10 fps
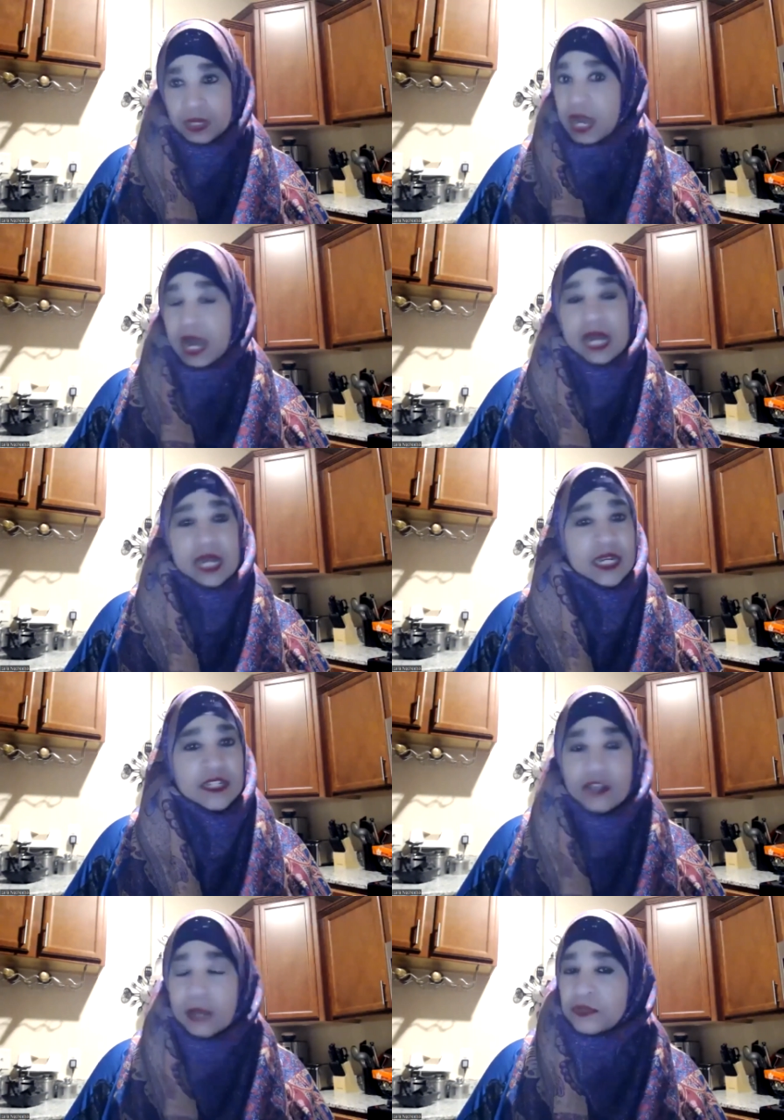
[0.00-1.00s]

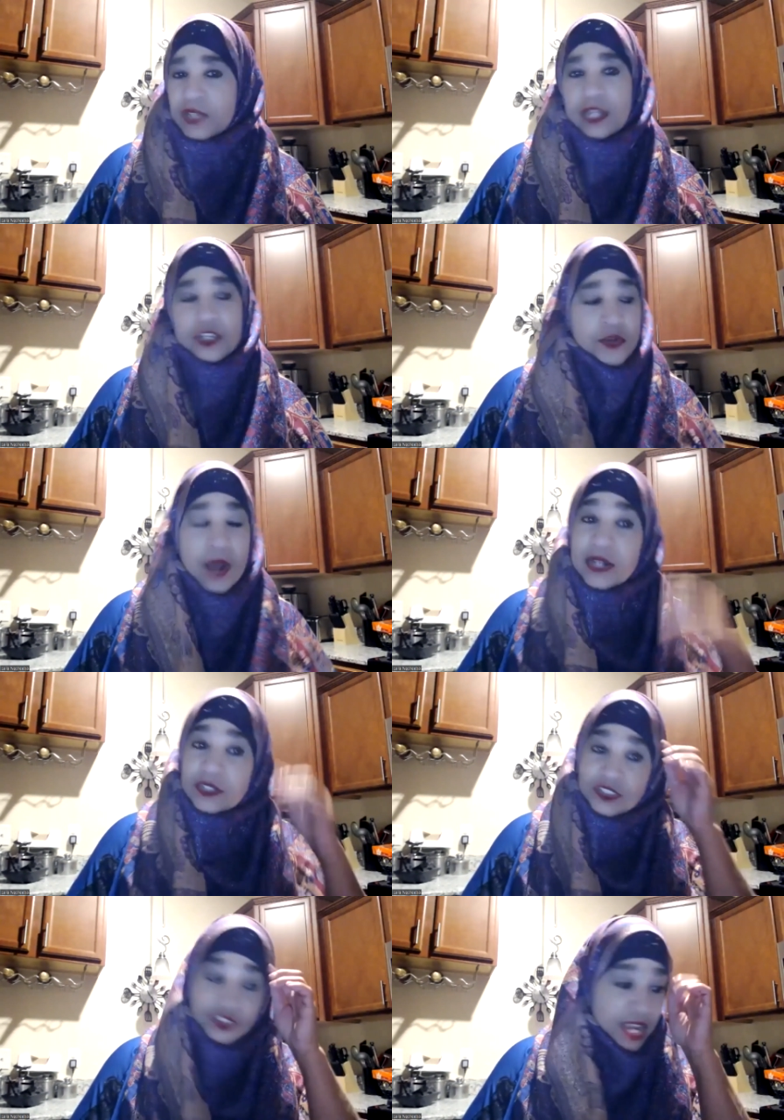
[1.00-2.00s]
Guys, I'm telling you, I
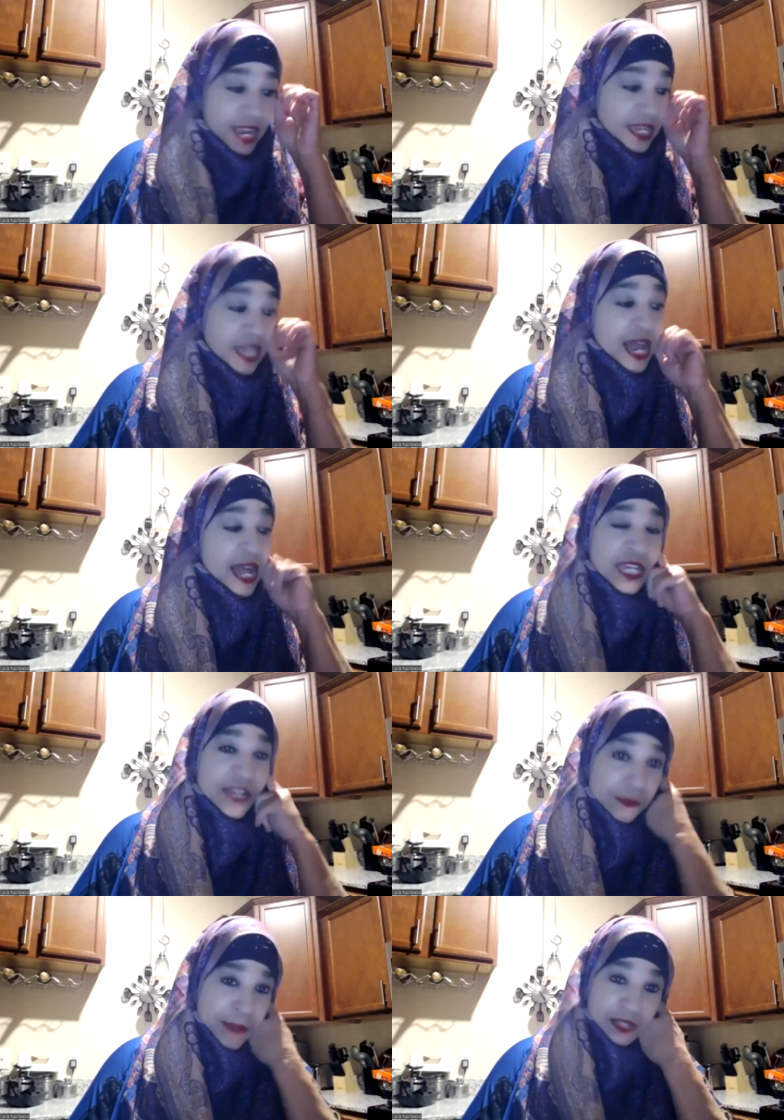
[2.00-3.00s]
understand that
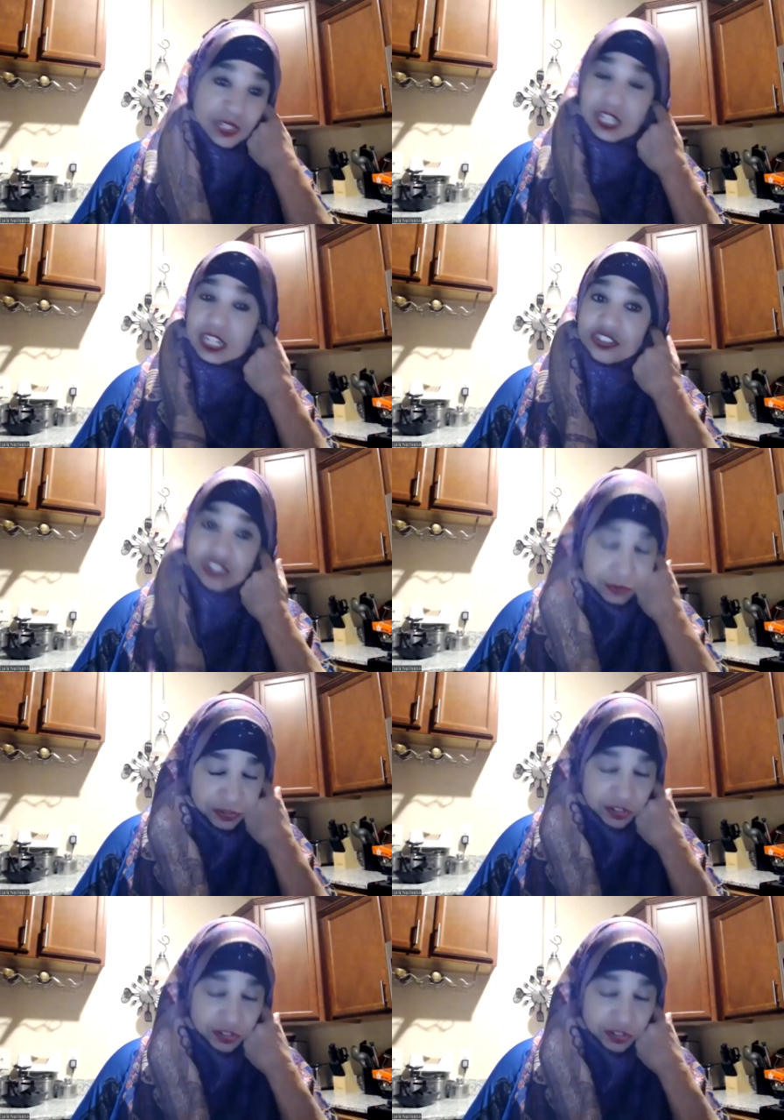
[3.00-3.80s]
hadith about the kinship